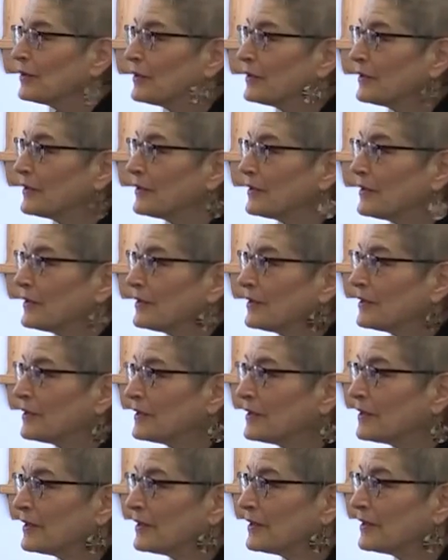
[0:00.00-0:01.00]

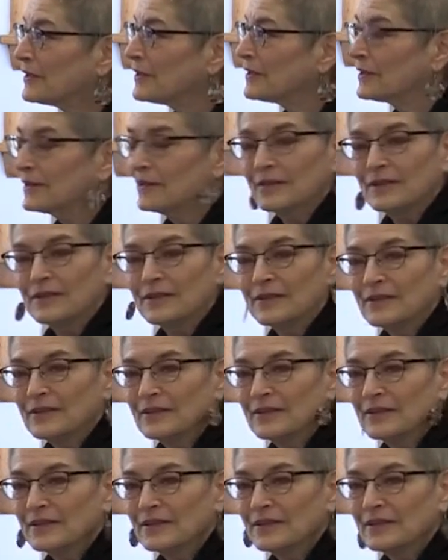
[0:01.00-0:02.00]

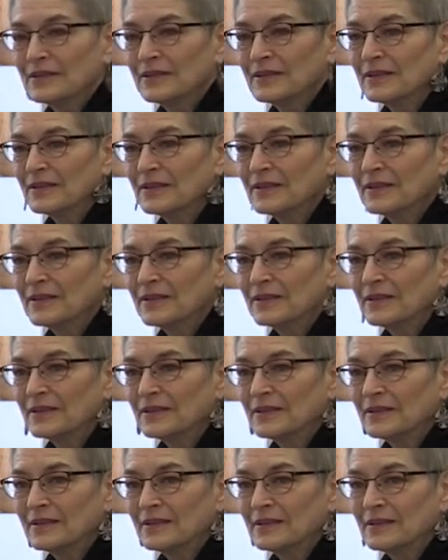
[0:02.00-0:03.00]

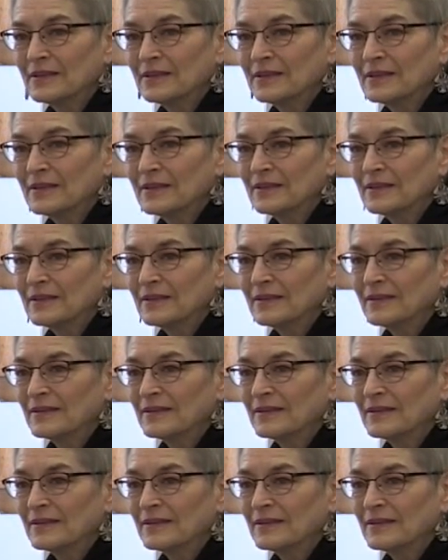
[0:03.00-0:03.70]
(silent)